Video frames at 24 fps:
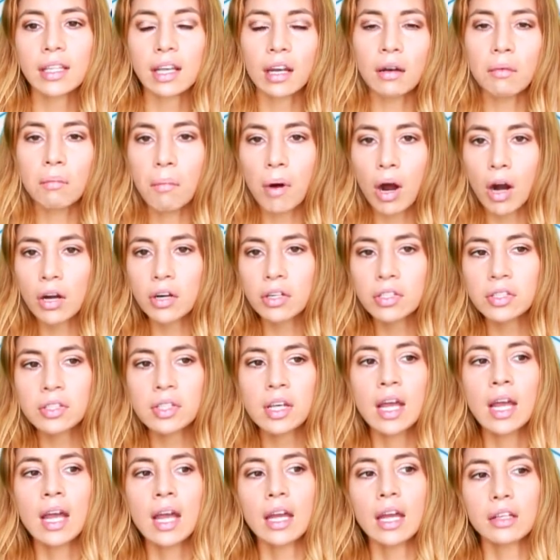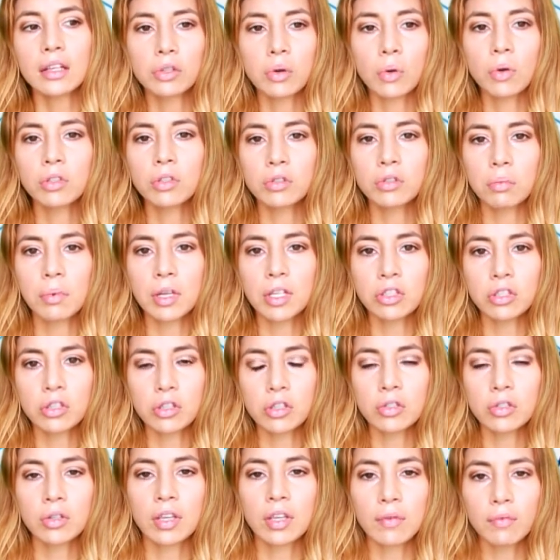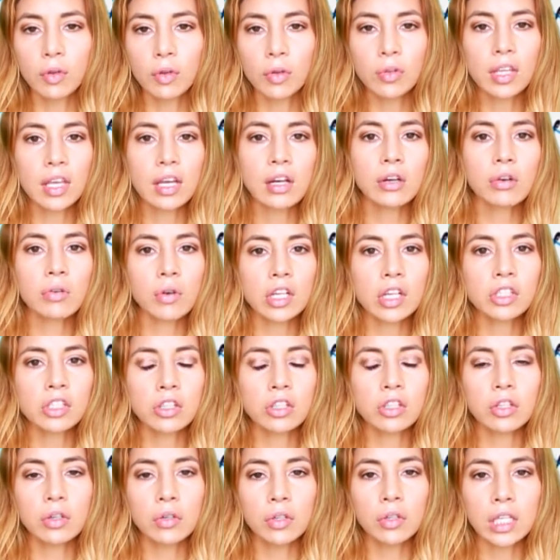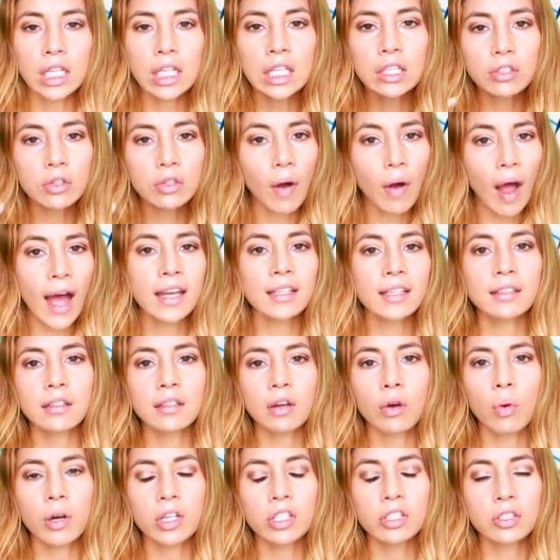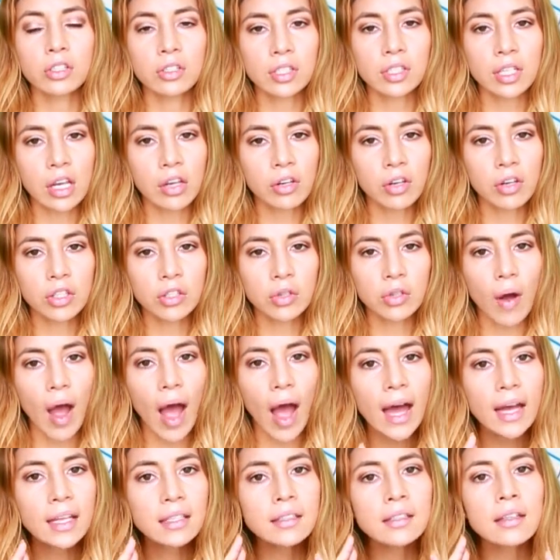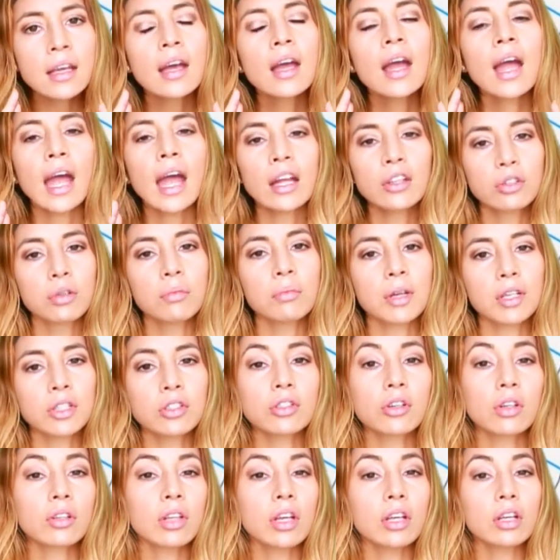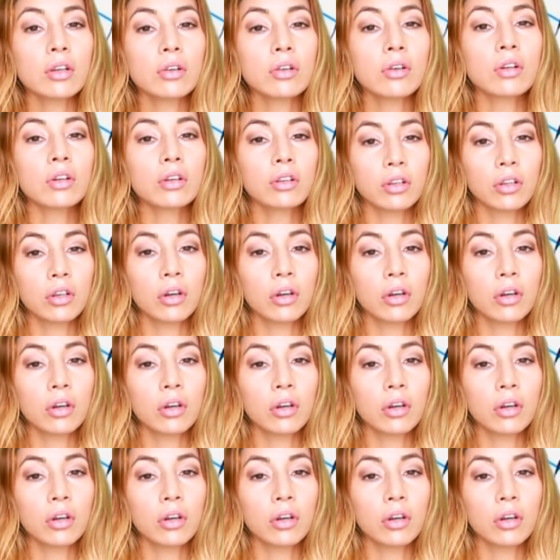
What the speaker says: and Mars is going to make sure to give you the aggression you need to ask the questions that you need to ask, and to make sure that you're,